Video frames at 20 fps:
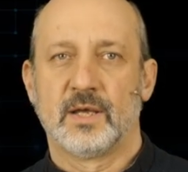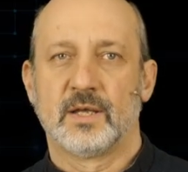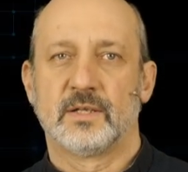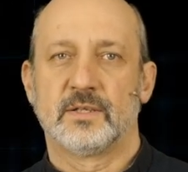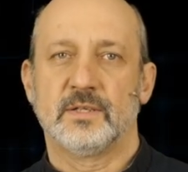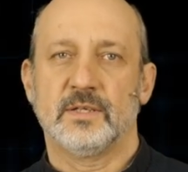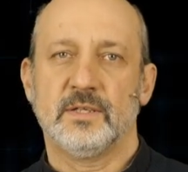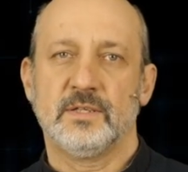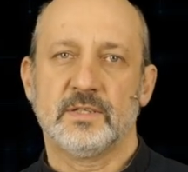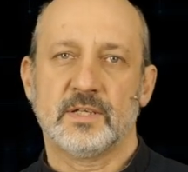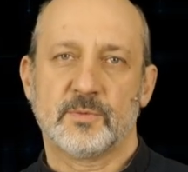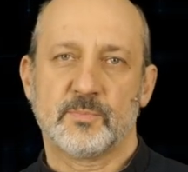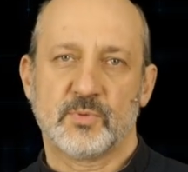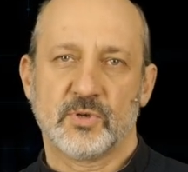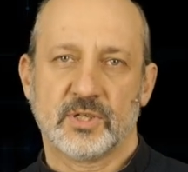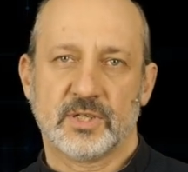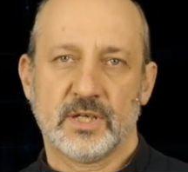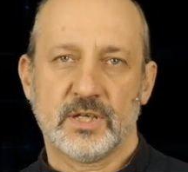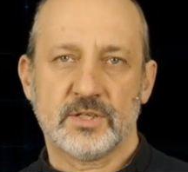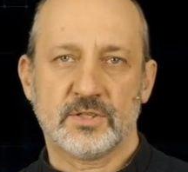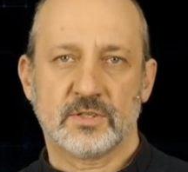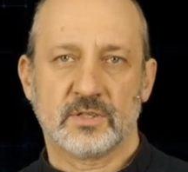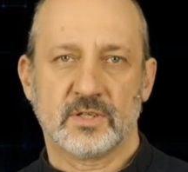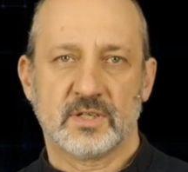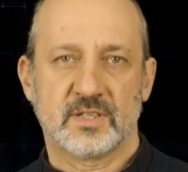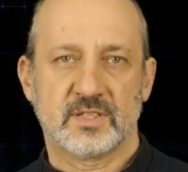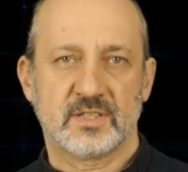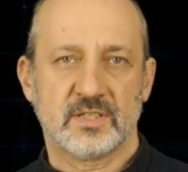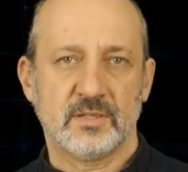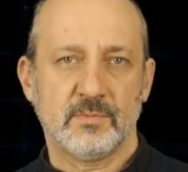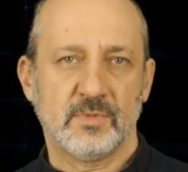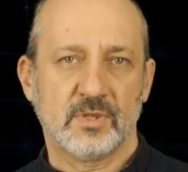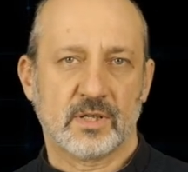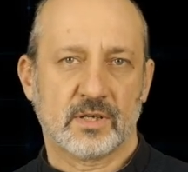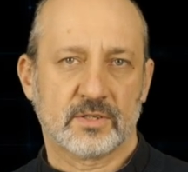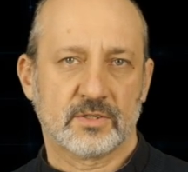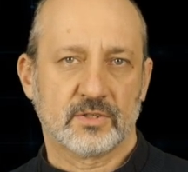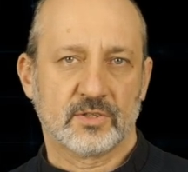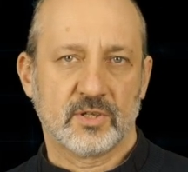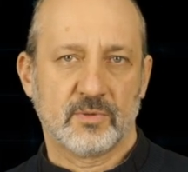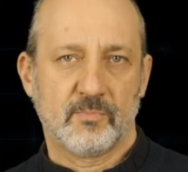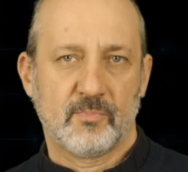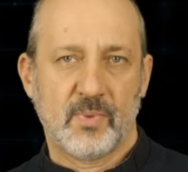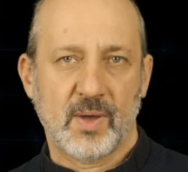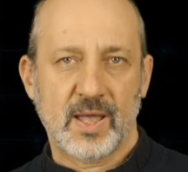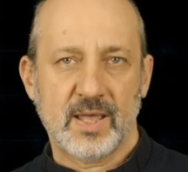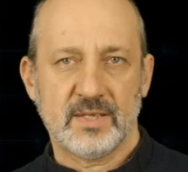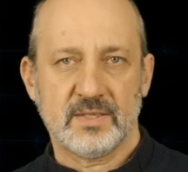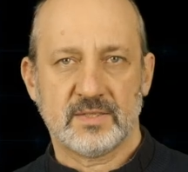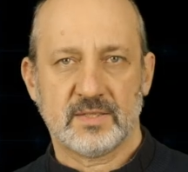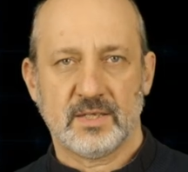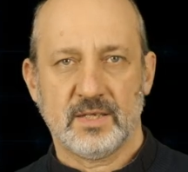The interpretation is similar to the base